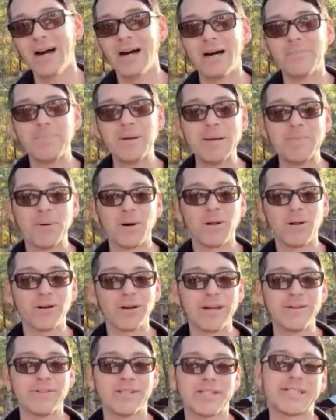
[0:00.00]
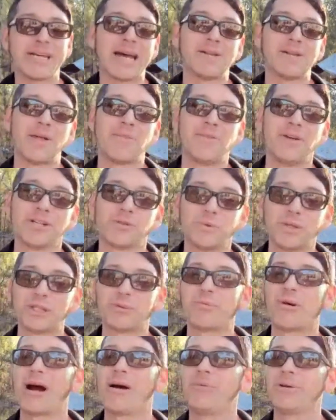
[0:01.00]
People are even saying that this
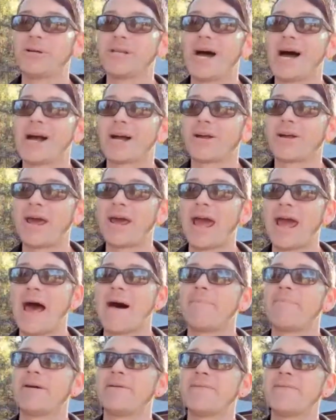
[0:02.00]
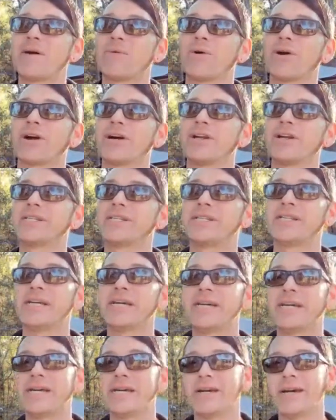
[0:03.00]
one's probably not going to happen, that we're going to
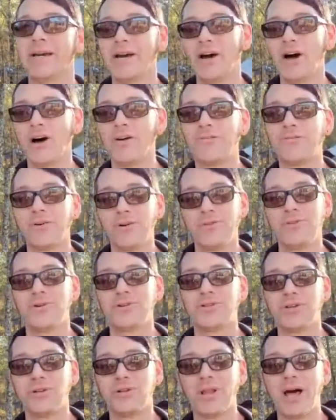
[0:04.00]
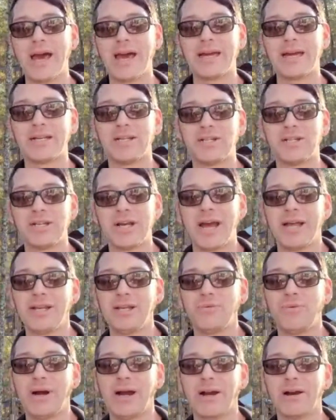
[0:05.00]
see a further delay in
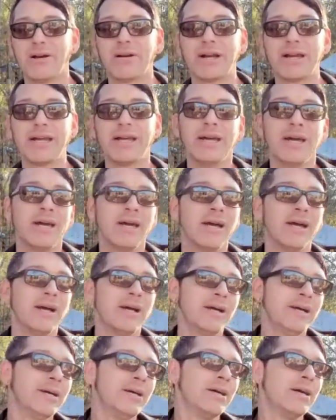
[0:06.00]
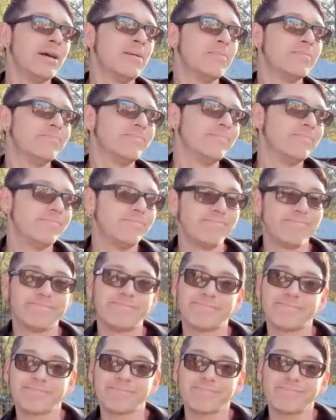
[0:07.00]
January.
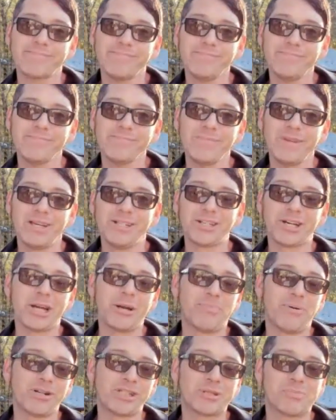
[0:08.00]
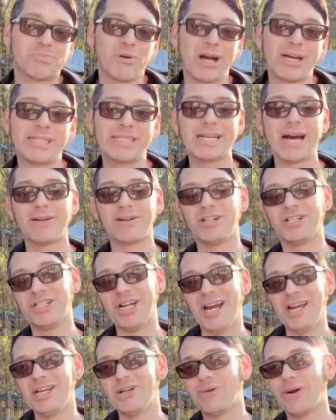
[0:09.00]
Is it going to push the price down in
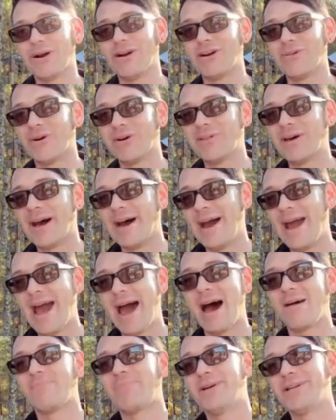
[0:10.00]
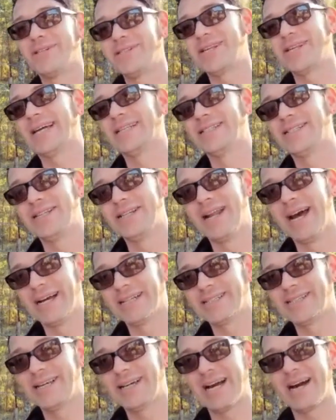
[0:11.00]
January when that happens? That's the
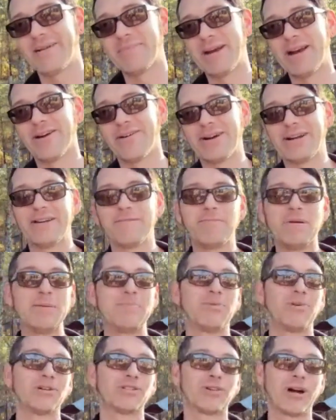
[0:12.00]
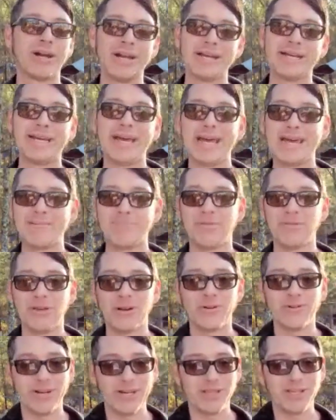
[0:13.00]
next thing I'm hearing. If people are trying to game
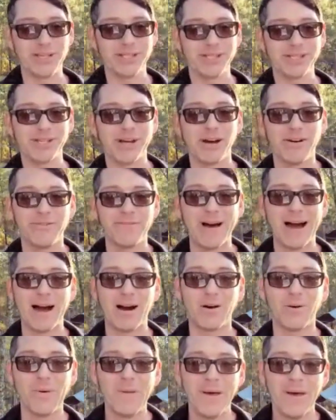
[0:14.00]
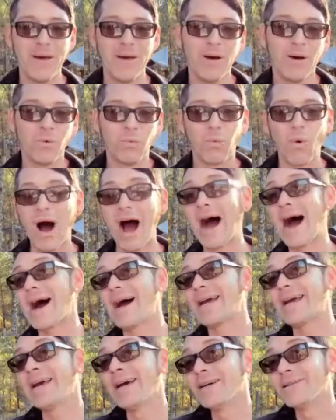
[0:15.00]
theory this stuff out,
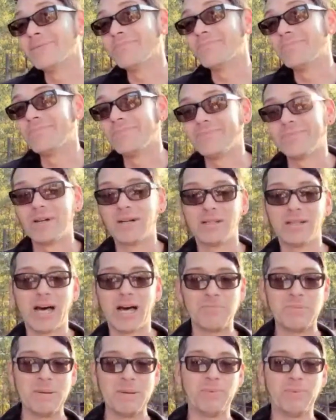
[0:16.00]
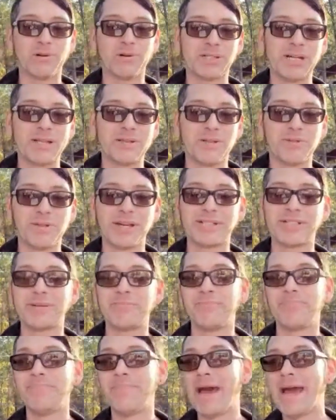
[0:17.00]
Why? A lot of people are saying that
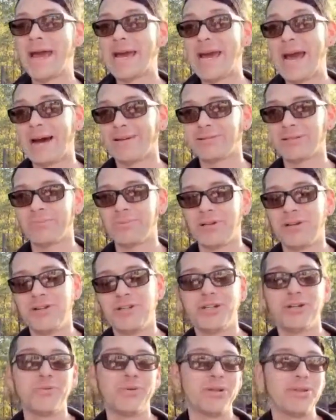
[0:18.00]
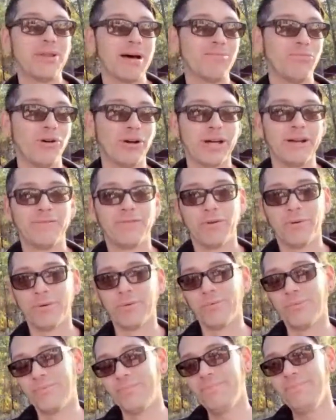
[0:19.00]
this may have something to do with them looking
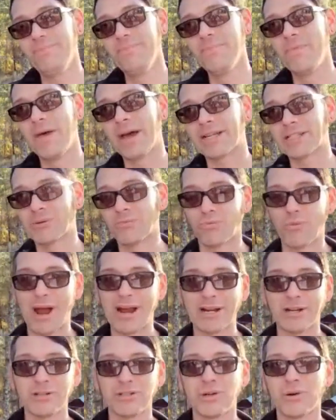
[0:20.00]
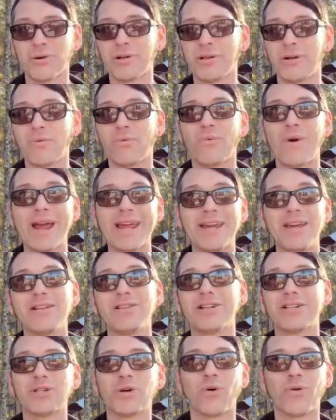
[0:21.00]
for like some
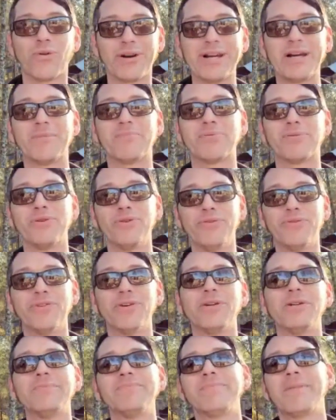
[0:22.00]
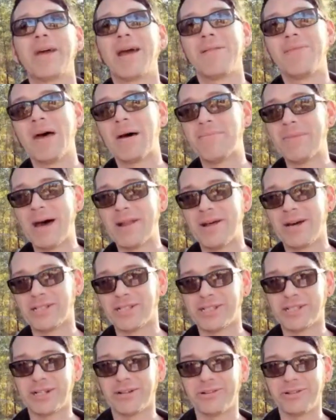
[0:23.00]
regulatory approval and them not
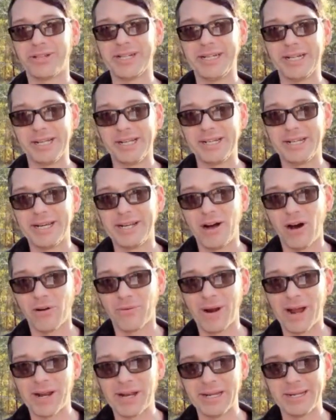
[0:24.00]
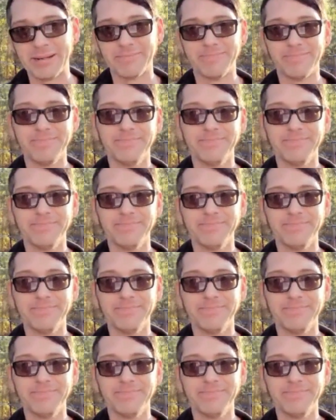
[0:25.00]
necessarily getting it already